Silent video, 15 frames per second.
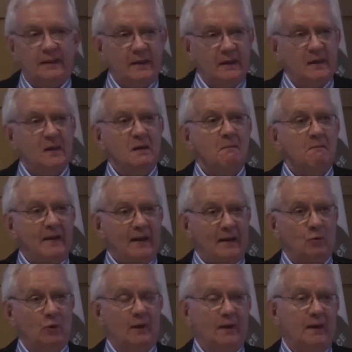in
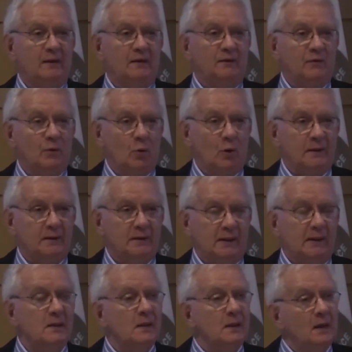power and
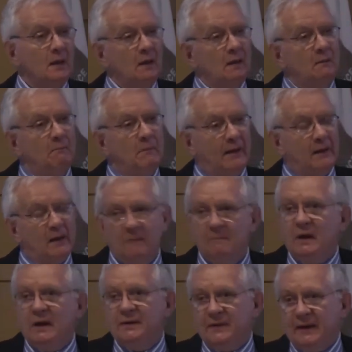authority, but
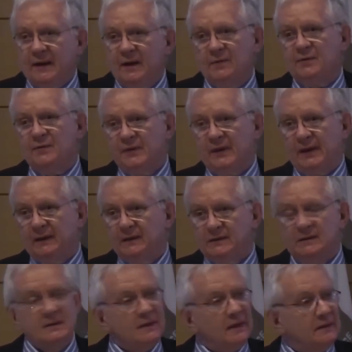among the other
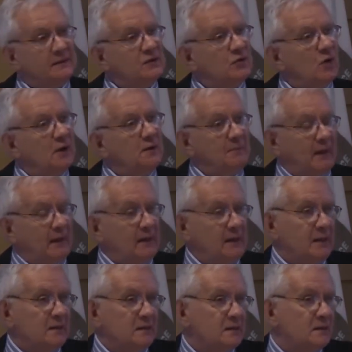things that struck me
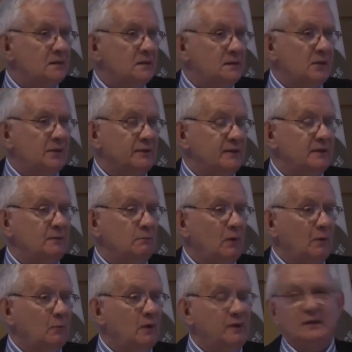is just,
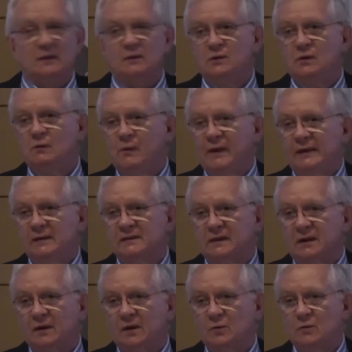what was it, 2 weeks
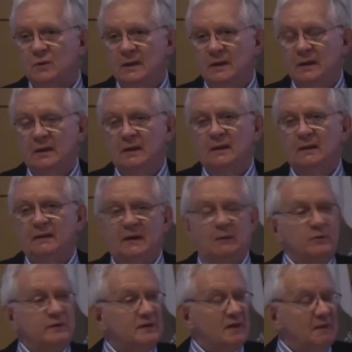ago? There
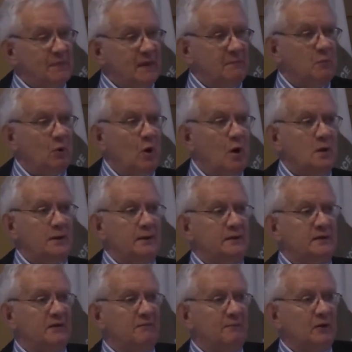was something
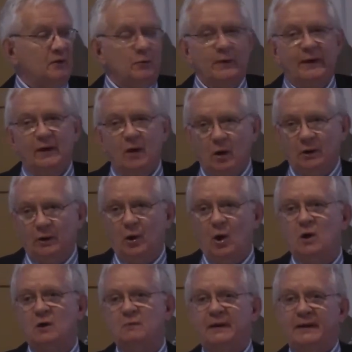Moroccans have been doing all
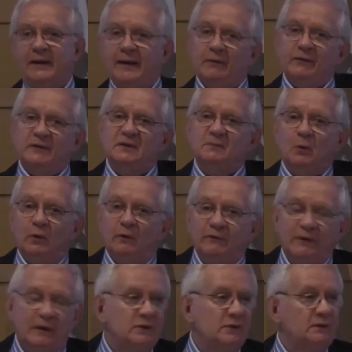along, but now it's more
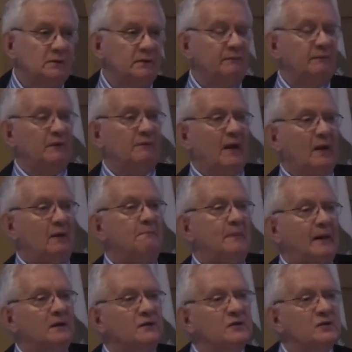official,
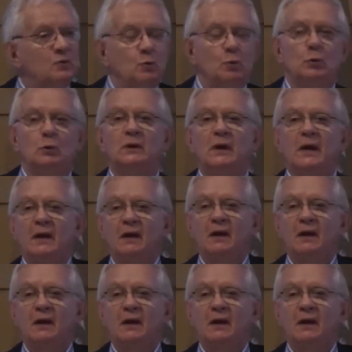developing a school